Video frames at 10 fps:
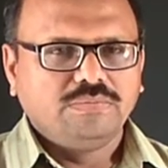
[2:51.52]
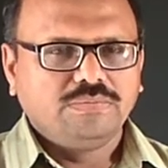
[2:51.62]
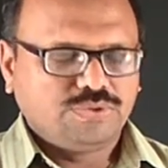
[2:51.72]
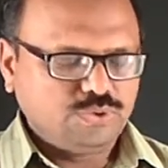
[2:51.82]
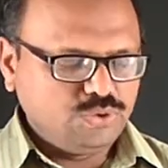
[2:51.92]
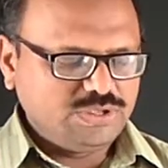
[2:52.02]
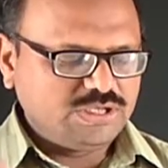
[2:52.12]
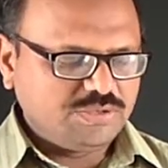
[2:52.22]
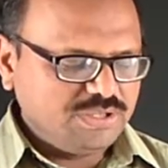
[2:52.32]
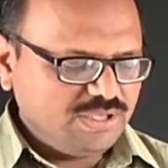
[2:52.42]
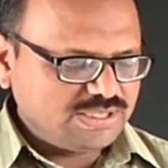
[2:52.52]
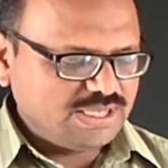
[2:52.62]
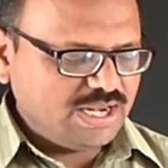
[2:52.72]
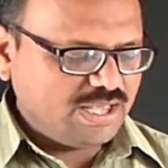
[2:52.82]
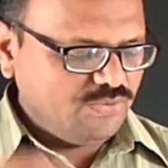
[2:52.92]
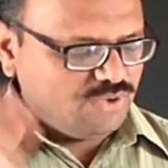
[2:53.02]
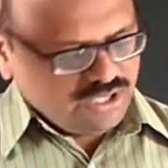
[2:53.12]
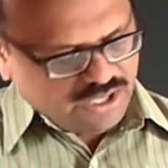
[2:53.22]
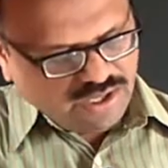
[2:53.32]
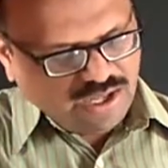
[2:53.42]
So determiners are given
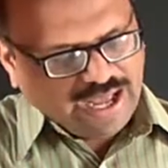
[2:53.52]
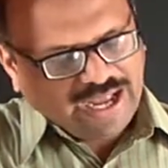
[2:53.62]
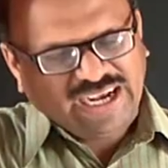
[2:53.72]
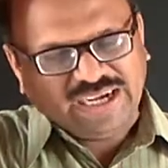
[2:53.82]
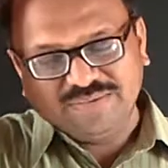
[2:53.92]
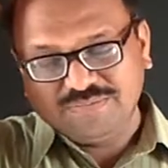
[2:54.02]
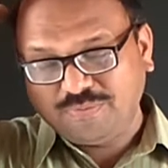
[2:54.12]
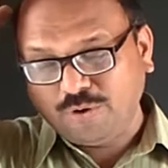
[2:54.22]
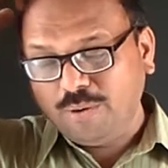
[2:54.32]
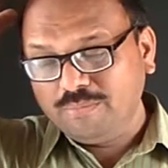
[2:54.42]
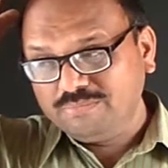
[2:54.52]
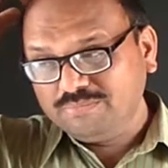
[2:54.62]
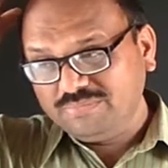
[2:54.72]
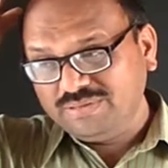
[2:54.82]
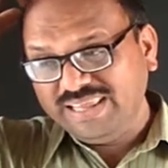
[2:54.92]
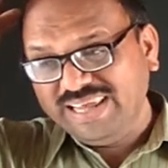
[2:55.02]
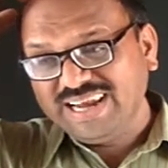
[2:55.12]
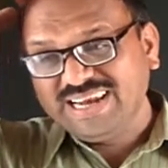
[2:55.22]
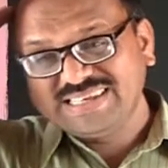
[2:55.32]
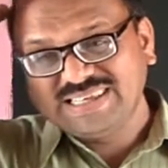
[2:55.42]
here, and from
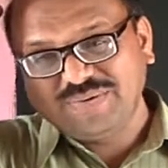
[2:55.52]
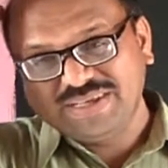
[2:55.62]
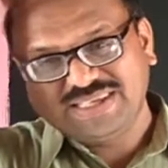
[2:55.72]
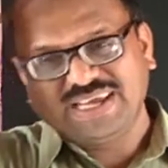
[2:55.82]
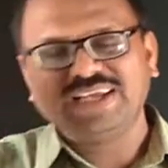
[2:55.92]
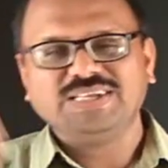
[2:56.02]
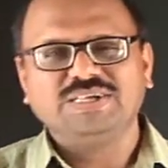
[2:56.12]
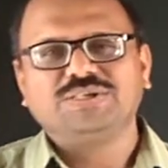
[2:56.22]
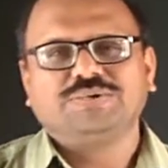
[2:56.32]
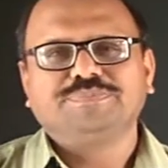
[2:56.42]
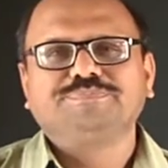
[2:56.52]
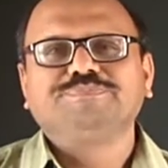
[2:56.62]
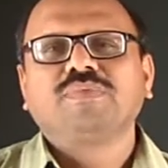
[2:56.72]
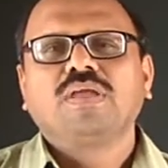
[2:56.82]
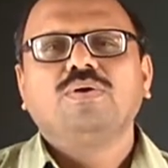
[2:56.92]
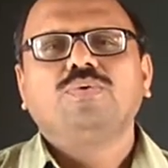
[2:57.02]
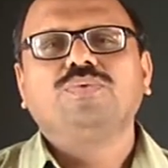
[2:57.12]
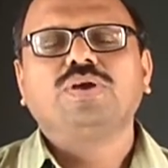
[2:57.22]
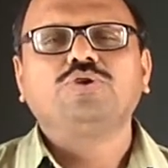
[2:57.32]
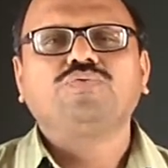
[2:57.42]
nearly 7th standard
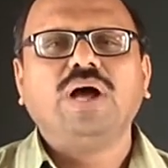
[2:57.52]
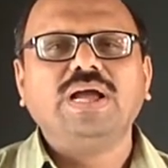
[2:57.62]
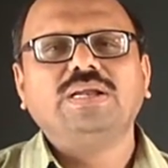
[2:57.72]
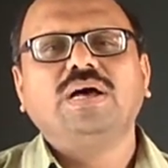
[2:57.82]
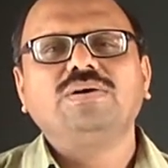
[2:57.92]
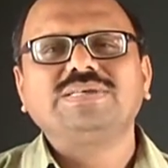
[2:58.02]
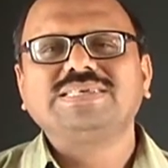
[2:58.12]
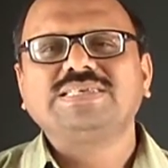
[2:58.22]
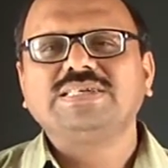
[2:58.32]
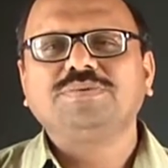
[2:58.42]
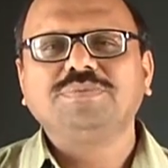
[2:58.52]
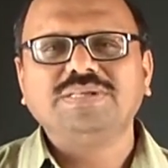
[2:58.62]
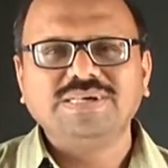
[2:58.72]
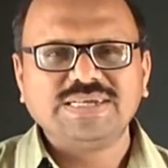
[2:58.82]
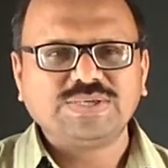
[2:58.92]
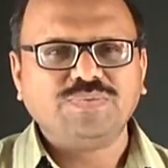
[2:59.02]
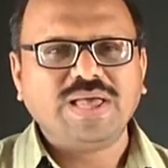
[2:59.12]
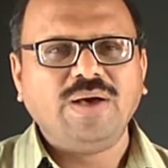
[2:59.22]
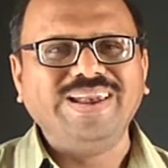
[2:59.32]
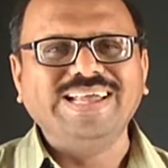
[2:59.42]
we could find out such determiners. We
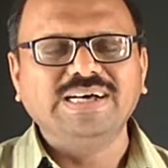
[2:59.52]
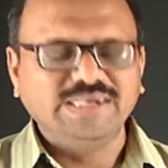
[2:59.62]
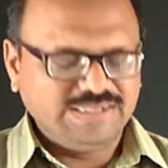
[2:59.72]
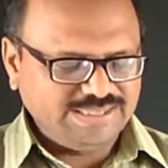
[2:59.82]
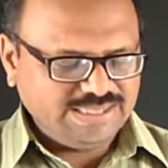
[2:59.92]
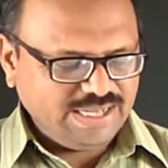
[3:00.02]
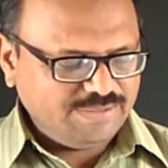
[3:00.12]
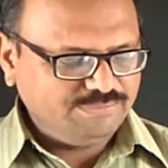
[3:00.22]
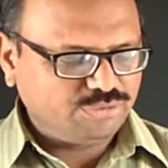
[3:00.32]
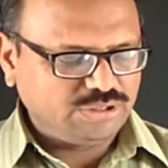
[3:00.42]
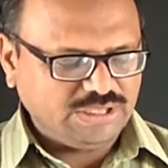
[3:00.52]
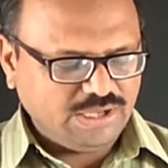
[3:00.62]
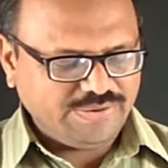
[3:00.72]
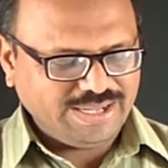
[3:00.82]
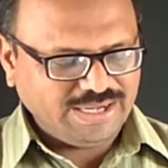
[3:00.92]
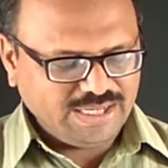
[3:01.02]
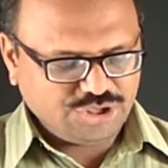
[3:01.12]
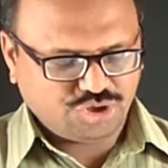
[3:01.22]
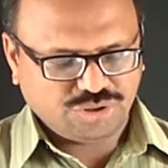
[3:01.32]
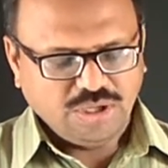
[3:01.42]
have learned them in our
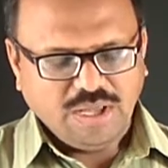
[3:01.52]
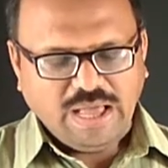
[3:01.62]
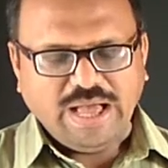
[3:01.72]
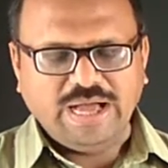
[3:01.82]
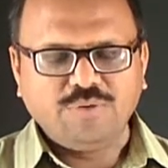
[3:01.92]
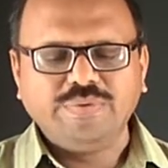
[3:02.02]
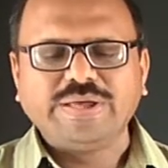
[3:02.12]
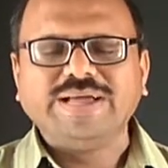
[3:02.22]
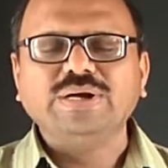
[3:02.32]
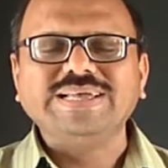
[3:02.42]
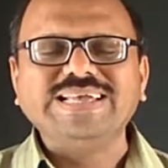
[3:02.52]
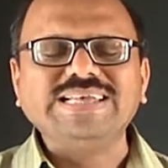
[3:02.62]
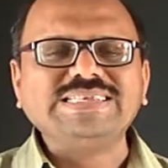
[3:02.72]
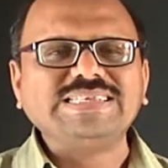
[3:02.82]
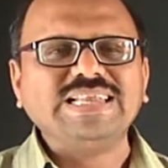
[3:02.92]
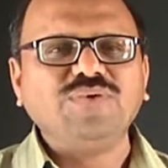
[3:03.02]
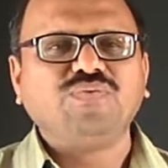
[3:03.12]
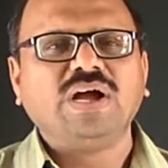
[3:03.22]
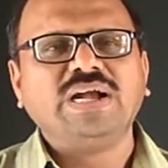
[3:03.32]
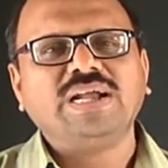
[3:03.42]
English, and we can easily
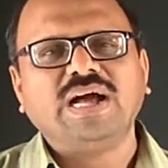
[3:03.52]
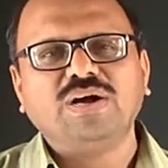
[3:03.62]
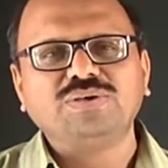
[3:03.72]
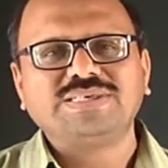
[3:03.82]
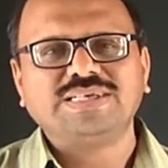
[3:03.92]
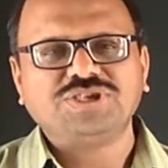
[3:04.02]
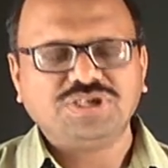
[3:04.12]
find out such